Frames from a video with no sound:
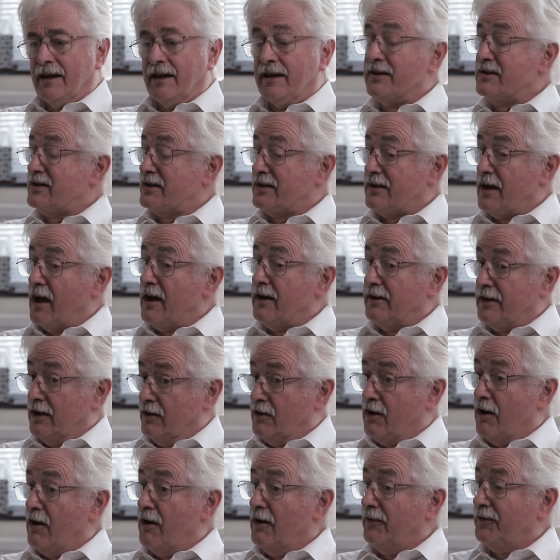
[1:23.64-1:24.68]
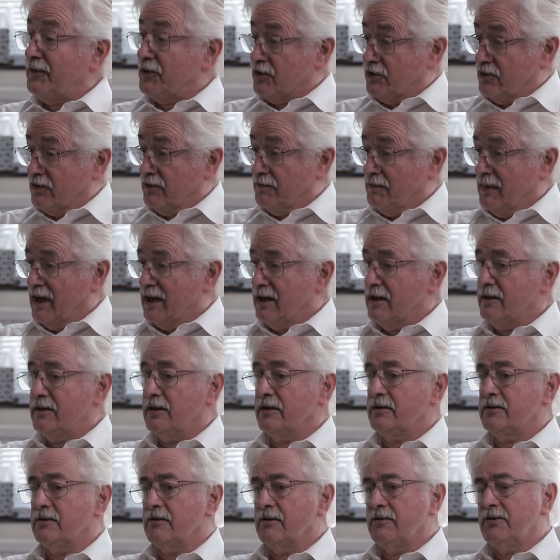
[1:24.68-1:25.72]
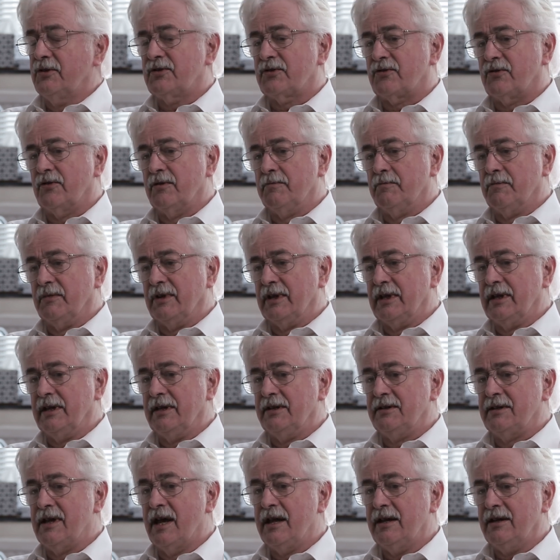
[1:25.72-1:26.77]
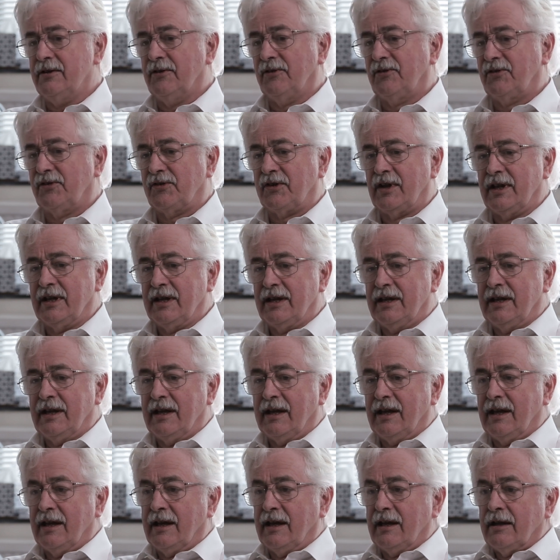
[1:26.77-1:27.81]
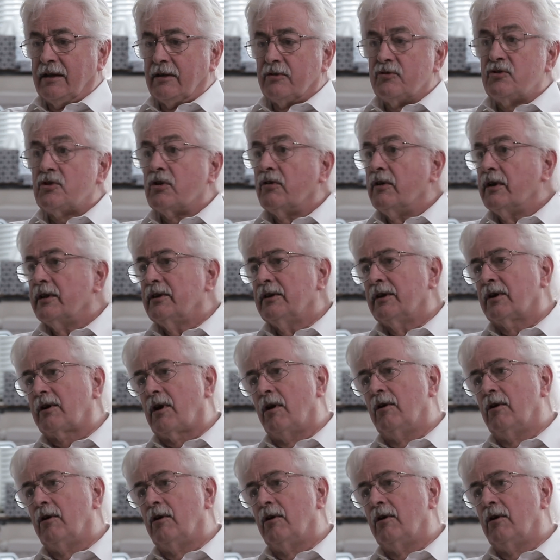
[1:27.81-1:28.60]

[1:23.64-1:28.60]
It started off, as you may deduce from the dates, during the